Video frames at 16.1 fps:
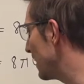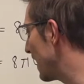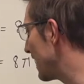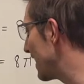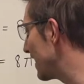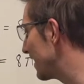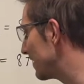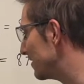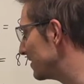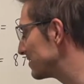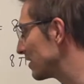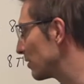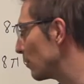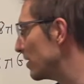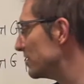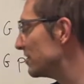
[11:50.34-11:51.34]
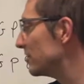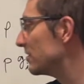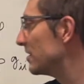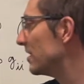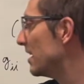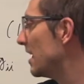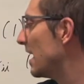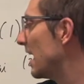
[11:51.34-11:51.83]
and I get this equation,
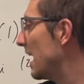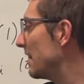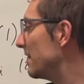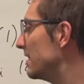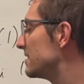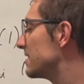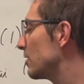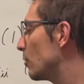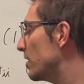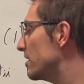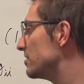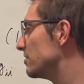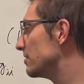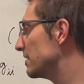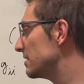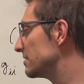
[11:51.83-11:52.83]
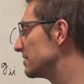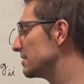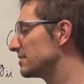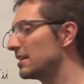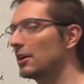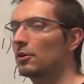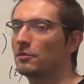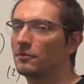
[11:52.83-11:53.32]
and this equation is the
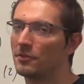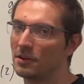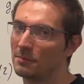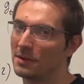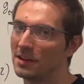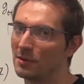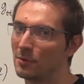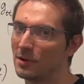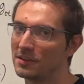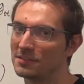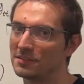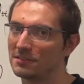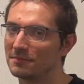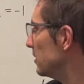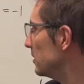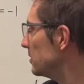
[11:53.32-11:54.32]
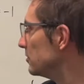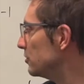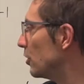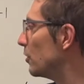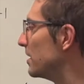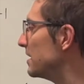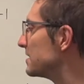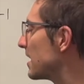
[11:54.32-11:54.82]
second Freeman equation.
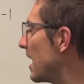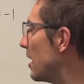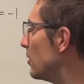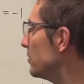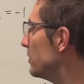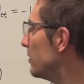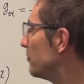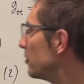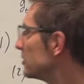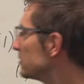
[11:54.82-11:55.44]
Notice how the first